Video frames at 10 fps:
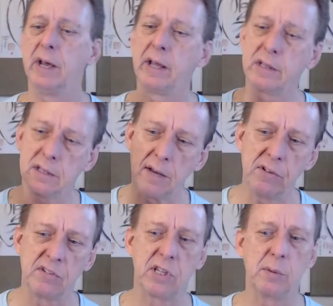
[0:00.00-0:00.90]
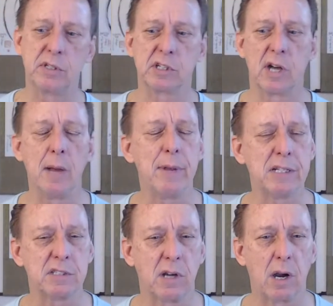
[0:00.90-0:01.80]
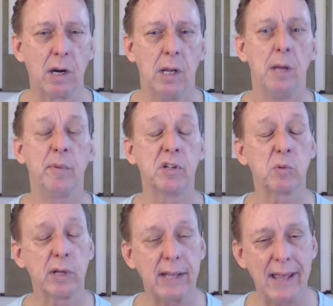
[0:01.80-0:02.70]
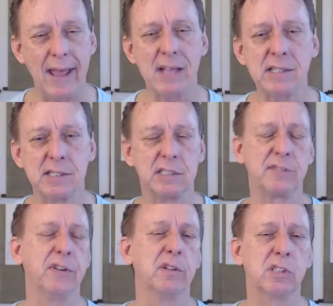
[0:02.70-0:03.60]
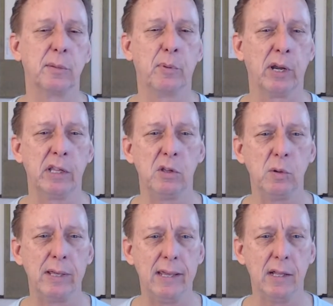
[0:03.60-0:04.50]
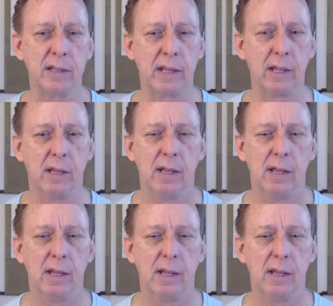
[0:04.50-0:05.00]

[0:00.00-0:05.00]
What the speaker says: I'd love to see what your comments are, because we're going to ask this field to bring you healing.